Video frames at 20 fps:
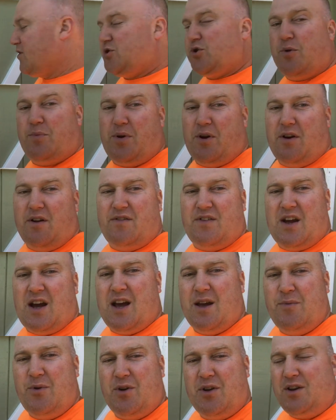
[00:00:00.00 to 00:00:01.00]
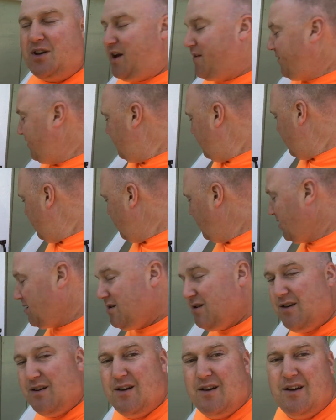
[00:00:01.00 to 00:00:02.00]
for a short period of time, you can definitely
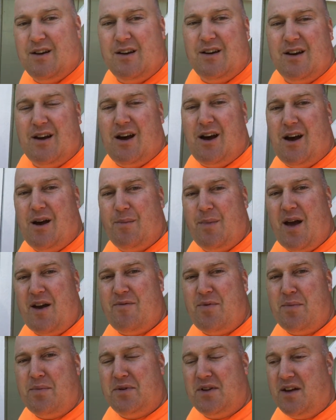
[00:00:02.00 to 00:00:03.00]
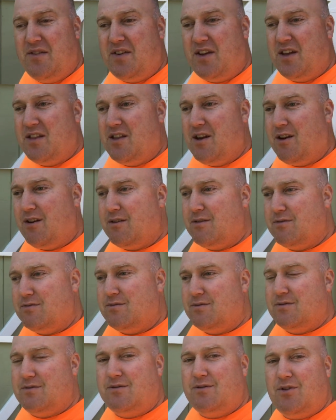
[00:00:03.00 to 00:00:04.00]
have people living in there,
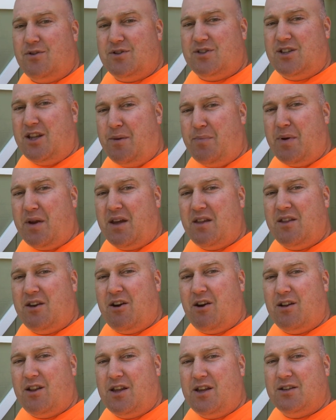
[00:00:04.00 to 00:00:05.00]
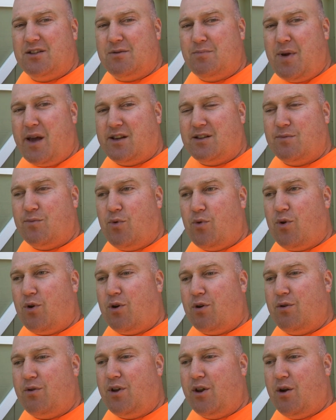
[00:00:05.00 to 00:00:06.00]
sleeping in there at least, make some
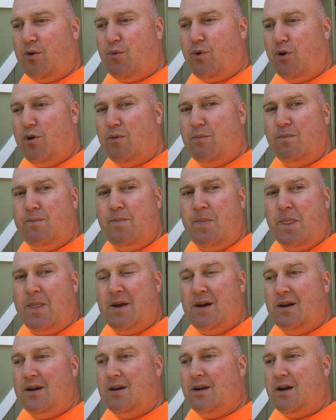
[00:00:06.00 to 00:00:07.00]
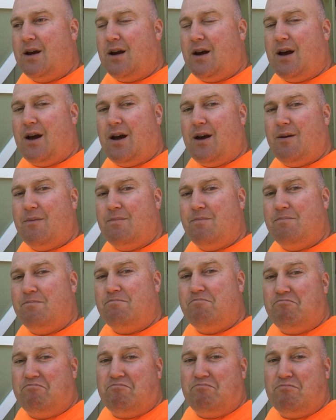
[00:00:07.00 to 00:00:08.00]
more, you know, room. I
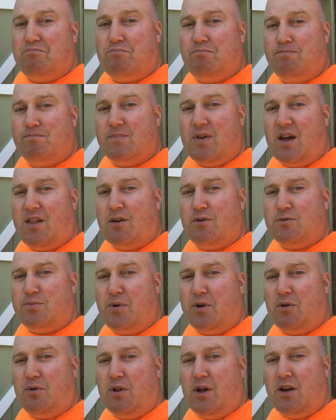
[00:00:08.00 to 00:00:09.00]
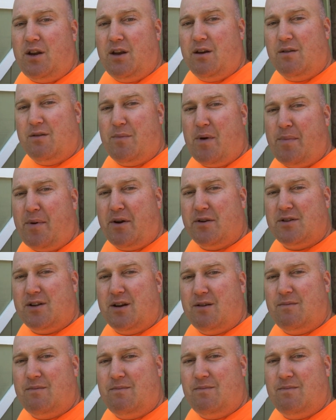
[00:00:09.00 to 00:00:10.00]
thought it was a pretty cool idea that my
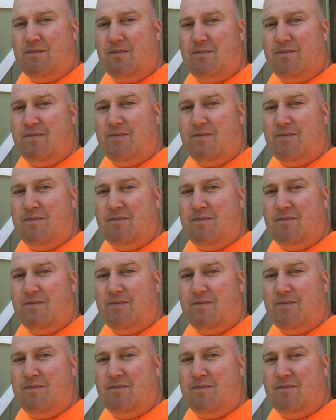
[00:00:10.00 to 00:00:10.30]
parents had.